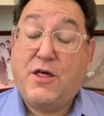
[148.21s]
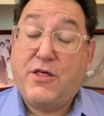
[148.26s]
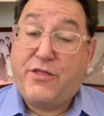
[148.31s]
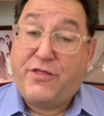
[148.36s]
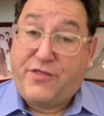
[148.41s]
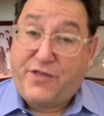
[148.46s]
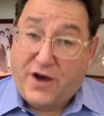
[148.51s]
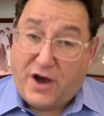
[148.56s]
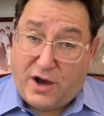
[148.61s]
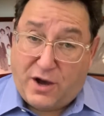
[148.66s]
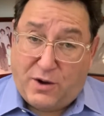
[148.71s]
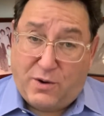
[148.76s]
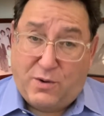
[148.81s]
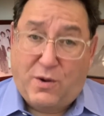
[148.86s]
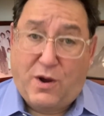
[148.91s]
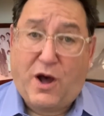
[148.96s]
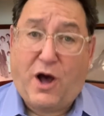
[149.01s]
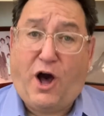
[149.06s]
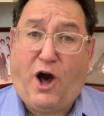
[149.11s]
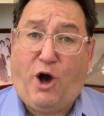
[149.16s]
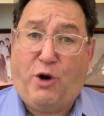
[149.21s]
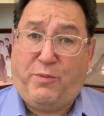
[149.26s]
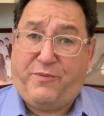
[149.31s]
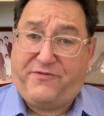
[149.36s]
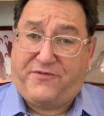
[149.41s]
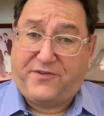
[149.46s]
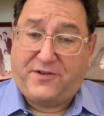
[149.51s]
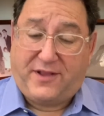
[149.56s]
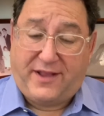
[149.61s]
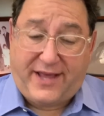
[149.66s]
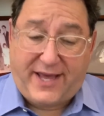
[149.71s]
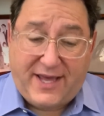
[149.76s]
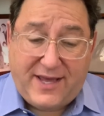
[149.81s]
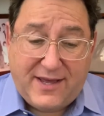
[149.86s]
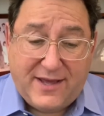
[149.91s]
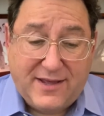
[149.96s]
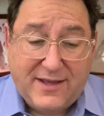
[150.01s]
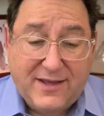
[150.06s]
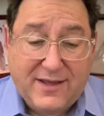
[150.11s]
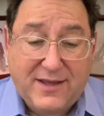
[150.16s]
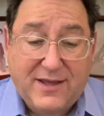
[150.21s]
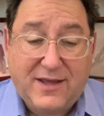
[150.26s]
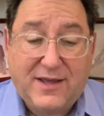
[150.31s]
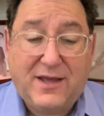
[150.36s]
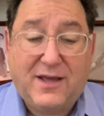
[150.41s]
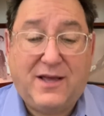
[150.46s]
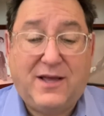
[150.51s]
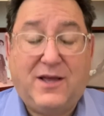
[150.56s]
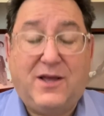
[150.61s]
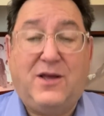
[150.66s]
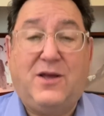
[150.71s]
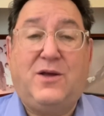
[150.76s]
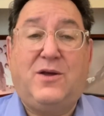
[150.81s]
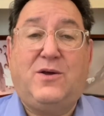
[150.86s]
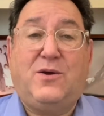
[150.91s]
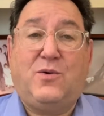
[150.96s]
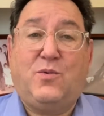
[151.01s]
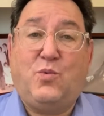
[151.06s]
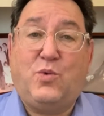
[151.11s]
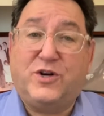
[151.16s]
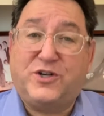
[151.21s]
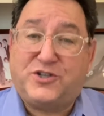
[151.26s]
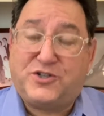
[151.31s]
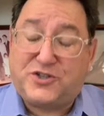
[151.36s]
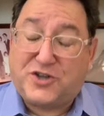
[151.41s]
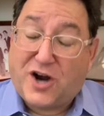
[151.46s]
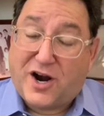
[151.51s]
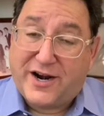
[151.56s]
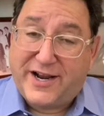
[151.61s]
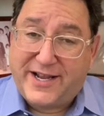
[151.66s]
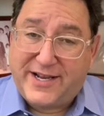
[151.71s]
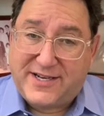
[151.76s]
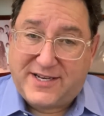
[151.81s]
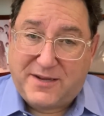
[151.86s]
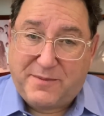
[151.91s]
Though, hopefully, we're starting